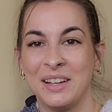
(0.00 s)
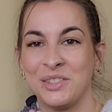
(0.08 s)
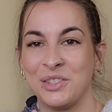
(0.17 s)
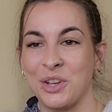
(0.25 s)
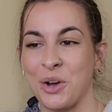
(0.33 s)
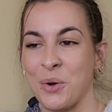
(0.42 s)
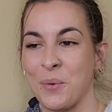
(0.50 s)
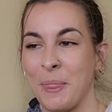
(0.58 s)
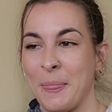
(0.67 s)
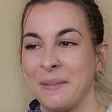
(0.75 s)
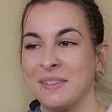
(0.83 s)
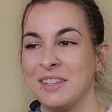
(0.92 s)
So
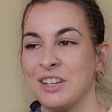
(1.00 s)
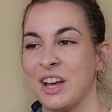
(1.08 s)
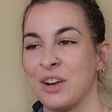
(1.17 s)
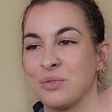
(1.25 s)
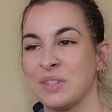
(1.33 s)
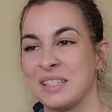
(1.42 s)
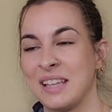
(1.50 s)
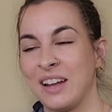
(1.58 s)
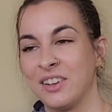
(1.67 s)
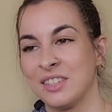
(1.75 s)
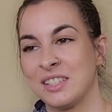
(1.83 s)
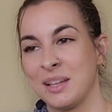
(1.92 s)
you got to
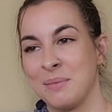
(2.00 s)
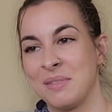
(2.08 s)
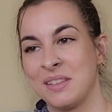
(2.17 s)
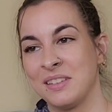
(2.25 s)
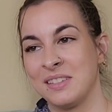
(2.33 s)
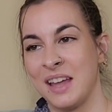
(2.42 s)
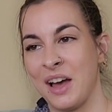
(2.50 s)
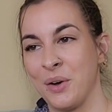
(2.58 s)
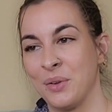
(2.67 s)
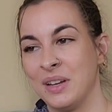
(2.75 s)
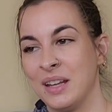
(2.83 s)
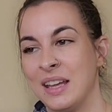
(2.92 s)
recycle some things
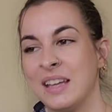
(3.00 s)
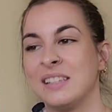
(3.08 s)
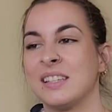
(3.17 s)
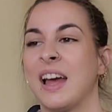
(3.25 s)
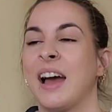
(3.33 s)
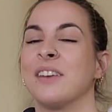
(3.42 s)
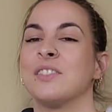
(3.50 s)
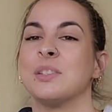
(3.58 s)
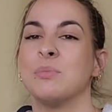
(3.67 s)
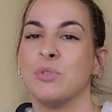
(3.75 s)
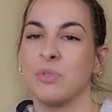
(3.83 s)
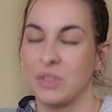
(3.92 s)
out to have
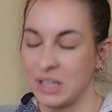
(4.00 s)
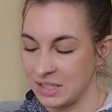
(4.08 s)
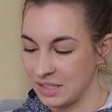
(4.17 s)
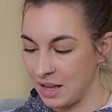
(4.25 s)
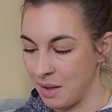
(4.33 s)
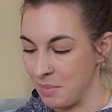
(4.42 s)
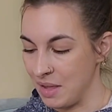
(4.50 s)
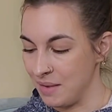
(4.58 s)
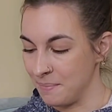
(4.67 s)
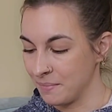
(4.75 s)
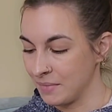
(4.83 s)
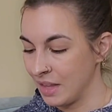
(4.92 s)
some new things come
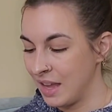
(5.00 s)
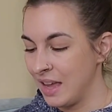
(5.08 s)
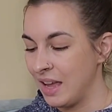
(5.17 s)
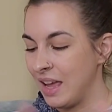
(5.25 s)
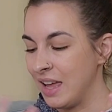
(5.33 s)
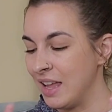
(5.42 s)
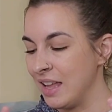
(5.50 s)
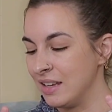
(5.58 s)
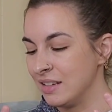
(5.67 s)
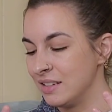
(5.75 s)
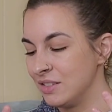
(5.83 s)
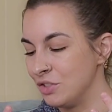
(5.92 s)
in,
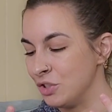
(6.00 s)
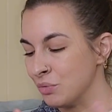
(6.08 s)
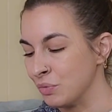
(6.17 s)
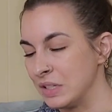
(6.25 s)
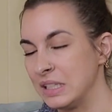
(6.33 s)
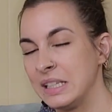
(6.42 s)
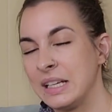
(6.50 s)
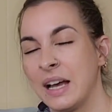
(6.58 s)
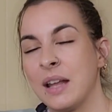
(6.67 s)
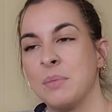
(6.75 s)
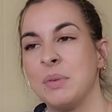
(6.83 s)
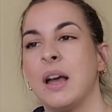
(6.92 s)
and you really
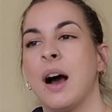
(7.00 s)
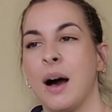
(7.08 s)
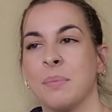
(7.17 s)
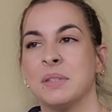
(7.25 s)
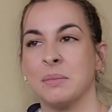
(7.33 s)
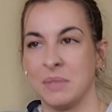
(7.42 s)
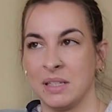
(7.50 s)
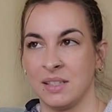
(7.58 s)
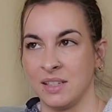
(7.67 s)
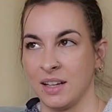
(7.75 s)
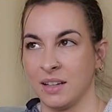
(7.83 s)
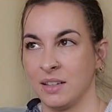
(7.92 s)
got to be
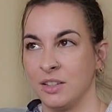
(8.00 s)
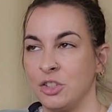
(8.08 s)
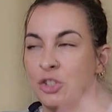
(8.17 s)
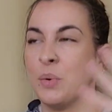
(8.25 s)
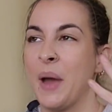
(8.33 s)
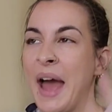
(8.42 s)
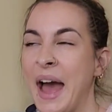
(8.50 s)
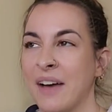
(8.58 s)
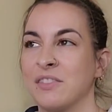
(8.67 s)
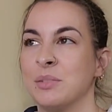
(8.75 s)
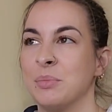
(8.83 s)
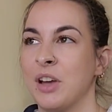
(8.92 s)
optimistic. You
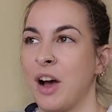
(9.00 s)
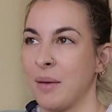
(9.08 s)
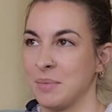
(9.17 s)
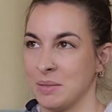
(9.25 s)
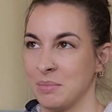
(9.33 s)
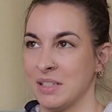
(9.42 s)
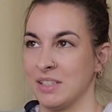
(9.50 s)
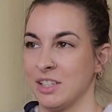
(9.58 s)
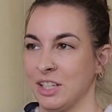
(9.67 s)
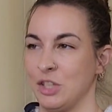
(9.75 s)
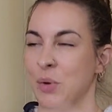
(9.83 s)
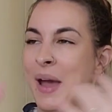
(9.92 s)
have to be
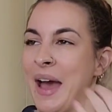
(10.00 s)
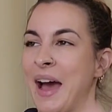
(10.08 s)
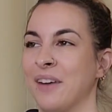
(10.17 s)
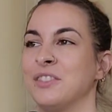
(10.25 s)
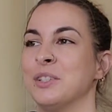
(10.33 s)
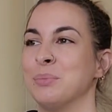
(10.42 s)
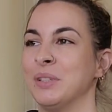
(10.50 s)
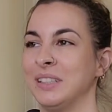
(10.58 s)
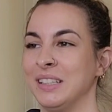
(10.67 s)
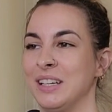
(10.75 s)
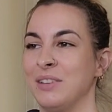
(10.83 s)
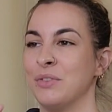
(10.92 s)
optimistic. You have to
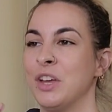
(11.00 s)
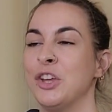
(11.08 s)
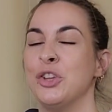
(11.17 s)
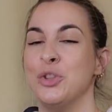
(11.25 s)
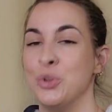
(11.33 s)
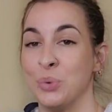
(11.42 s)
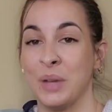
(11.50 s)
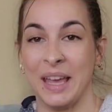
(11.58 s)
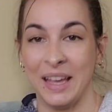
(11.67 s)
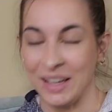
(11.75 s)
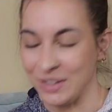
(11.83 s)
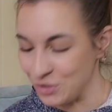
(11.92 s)
believe you
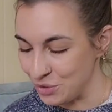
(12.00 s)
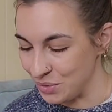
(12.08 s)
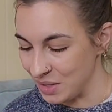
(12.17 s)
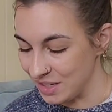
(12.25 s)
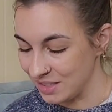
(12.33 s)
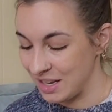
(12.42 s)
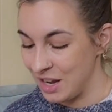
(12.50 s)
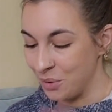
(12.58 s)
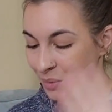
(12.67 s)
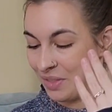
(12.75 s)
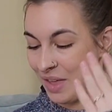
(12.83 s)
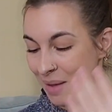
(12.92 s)
can do this
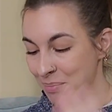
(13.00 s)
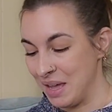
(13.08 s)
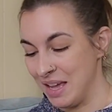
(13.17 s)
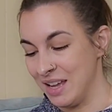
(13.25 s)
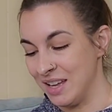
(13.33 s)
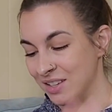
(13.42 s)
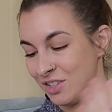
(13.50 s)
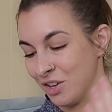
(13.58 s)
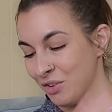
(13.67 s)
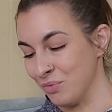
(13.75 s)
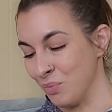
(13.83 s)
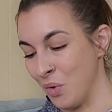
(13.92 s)
with that Page
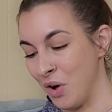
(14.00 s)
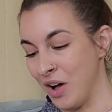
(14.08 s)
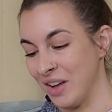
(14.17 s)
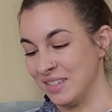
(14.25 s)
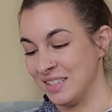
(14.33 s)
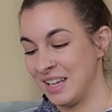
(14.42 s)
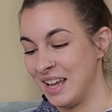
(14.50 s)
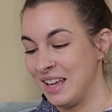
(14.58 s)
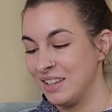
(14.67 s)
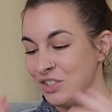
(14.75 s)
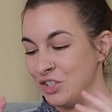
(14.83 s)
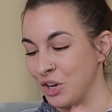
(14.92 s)
of Wands.
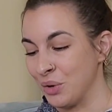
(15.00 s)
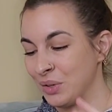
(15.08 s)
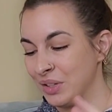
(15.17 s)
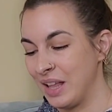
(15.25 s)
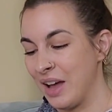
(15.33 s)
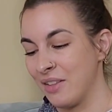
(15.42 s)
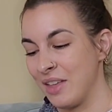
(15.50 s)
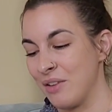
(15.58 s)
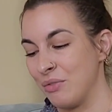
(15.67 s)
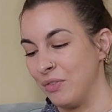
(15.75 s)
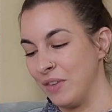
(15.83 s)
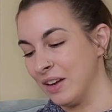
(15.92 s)
Don't allow
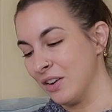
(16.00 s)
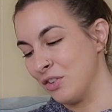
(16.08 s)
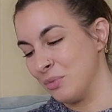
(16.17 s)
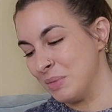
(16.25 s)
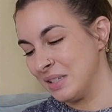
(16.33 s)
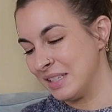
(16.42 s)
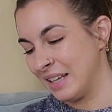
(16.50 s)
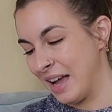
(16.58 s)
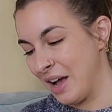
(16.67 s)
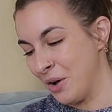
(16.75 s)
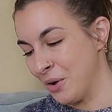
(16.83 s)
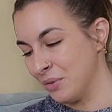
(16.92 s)
that fear of missing
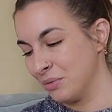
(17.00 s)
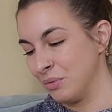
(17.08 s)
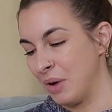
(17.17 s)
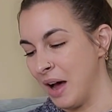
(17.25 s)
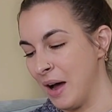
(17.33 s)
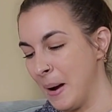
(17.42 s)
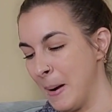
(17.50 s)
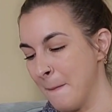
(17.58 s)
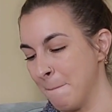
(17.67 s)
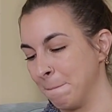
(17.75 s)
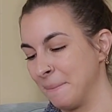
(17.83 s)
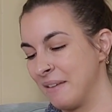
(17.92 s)
out,
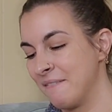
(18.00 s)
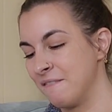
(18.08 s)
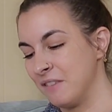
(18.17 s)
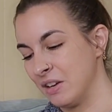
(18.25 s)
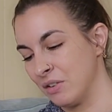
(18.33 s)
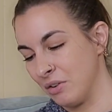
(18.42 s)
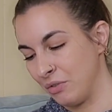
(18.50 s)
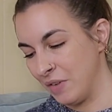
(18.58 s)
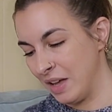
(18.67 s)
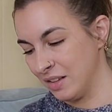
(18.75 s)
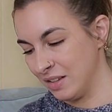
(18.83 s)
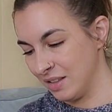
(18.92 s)
fear of
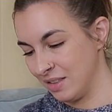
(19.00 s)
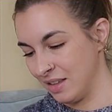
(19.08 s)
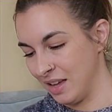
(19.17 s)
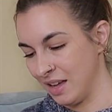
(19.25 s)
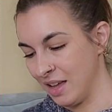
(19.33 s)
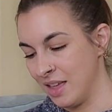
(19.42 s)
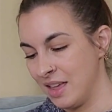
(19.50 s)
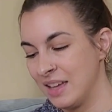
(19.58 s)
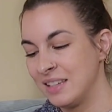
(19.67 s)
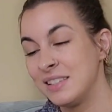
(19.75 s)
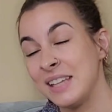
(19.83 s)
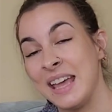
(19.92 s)
failure thing.
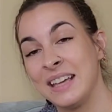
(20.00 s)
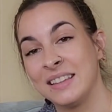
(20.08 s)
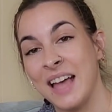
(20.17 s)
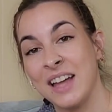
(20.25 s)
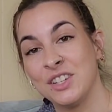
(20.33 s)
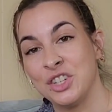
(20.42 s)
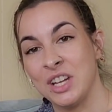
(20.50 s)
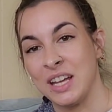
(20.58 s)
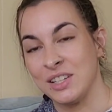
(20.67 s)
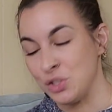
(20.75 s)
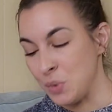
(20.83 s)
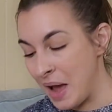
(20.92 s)
Take that chance. You